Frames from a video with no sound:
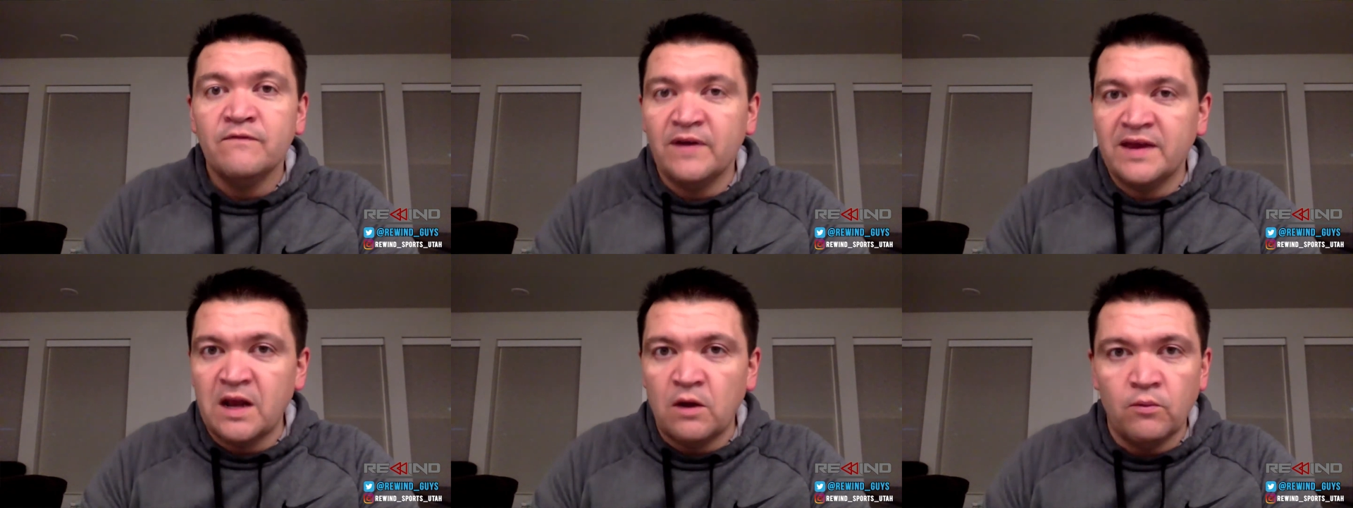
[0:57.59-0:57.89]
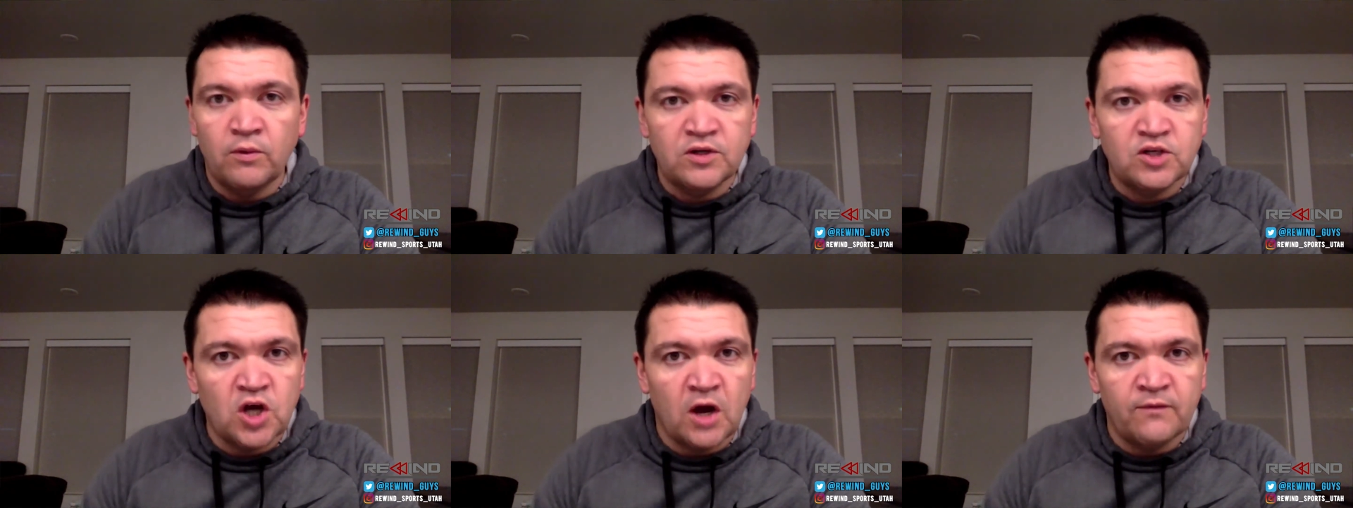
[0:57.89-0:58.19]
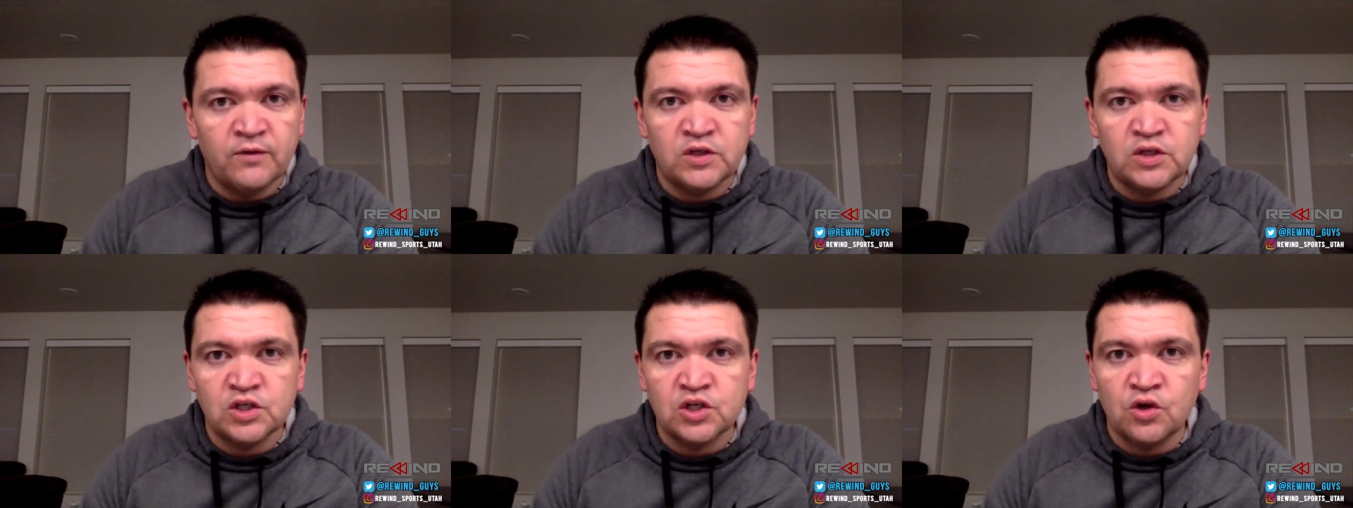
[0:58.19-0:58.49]
find out
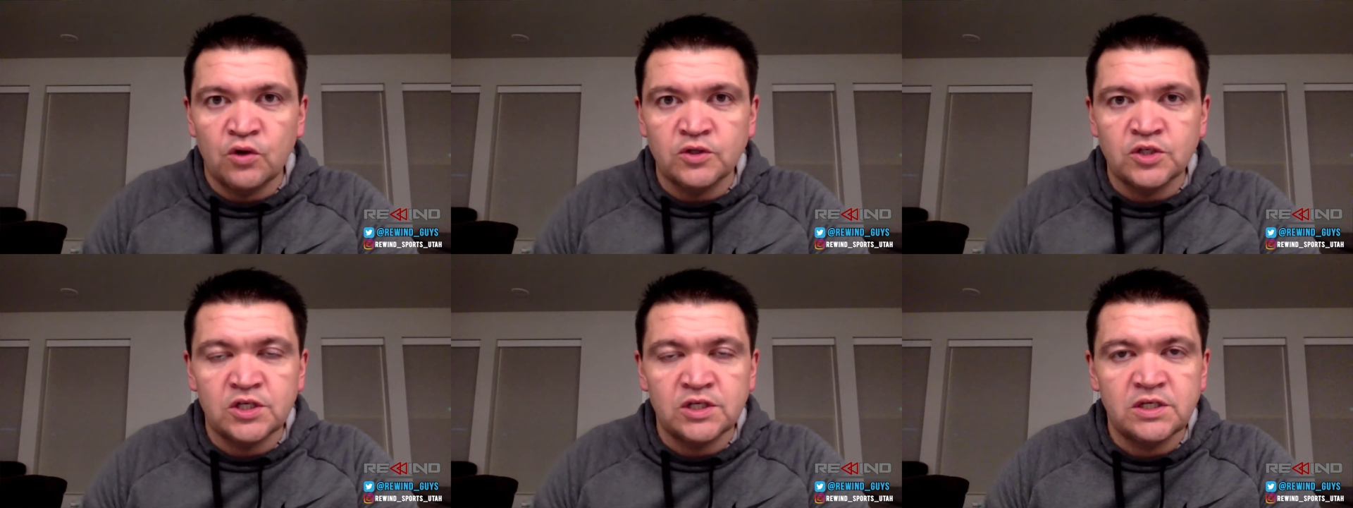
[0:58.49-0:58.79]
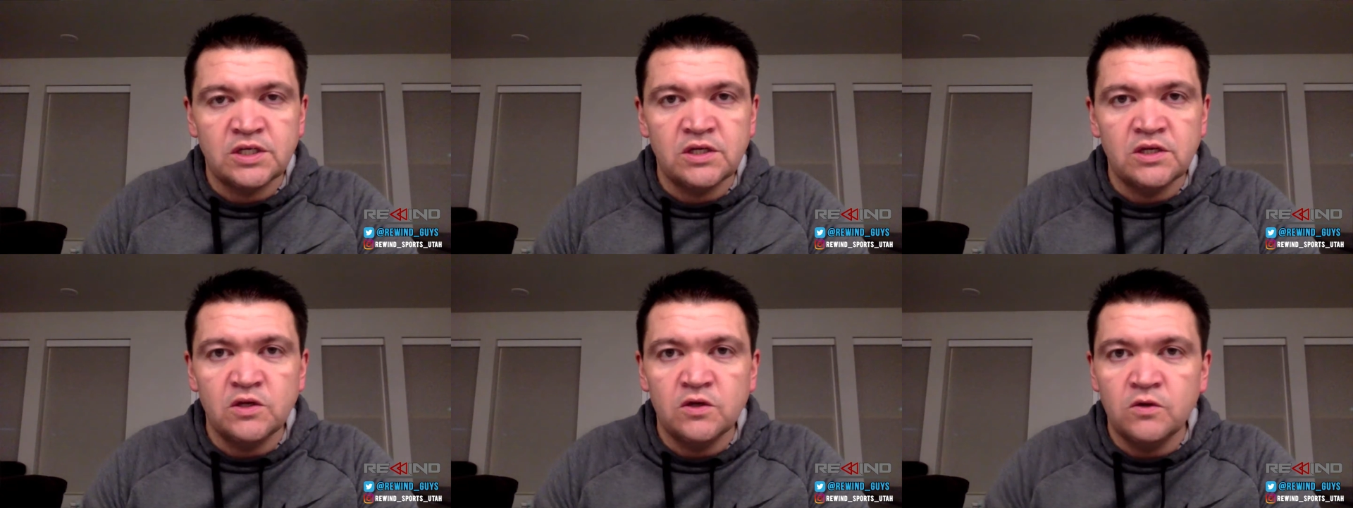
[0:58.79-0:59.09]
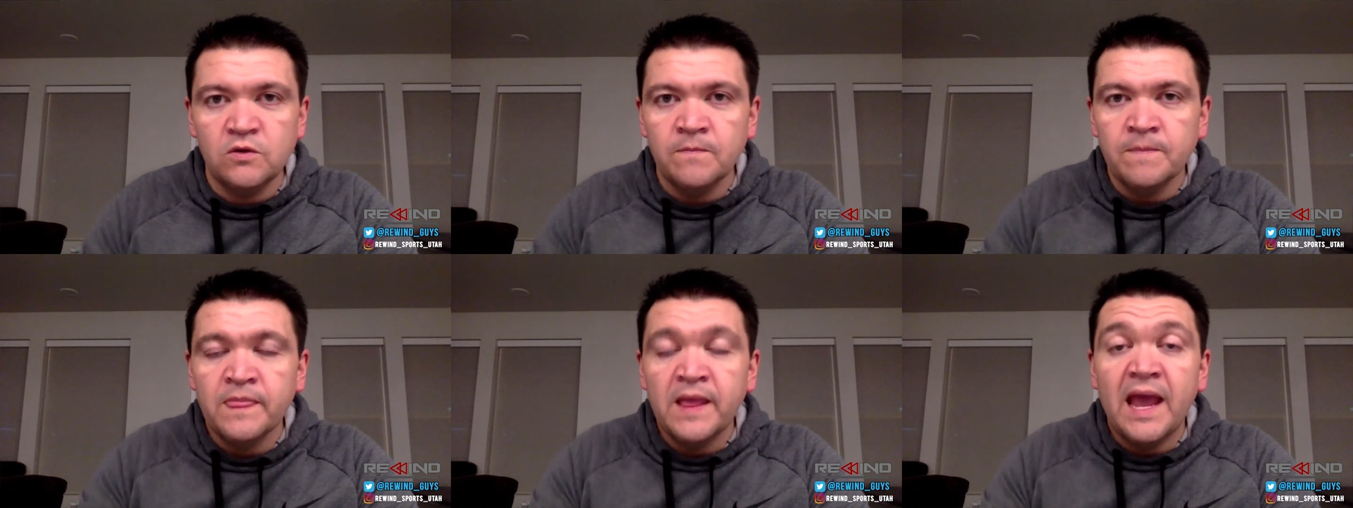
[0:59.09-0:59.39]
which office is closest to
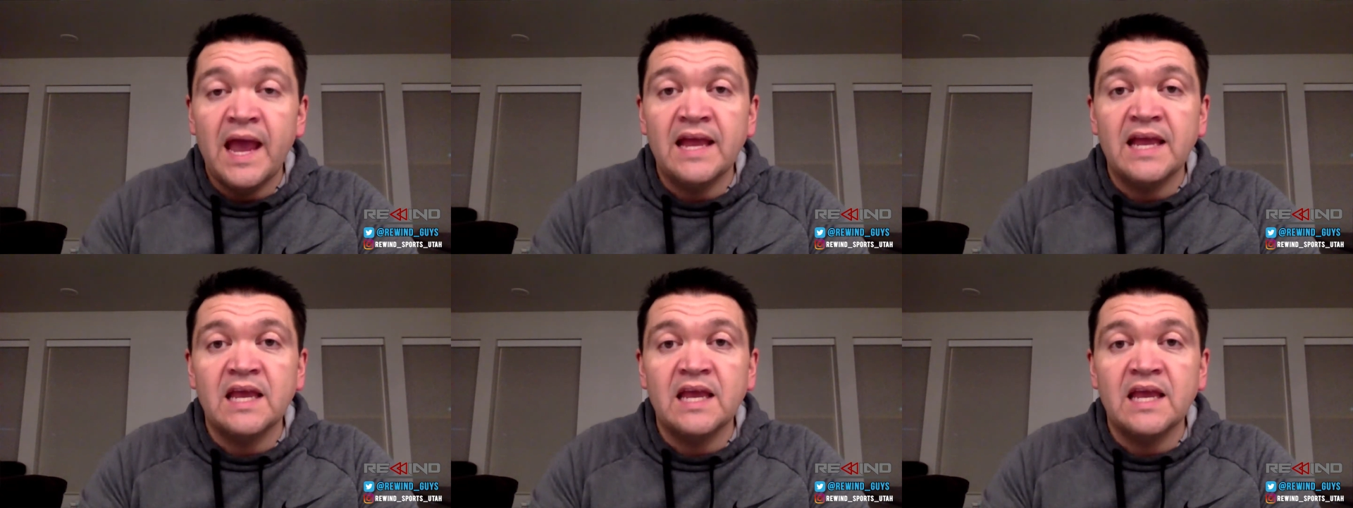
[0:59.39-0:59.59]
you,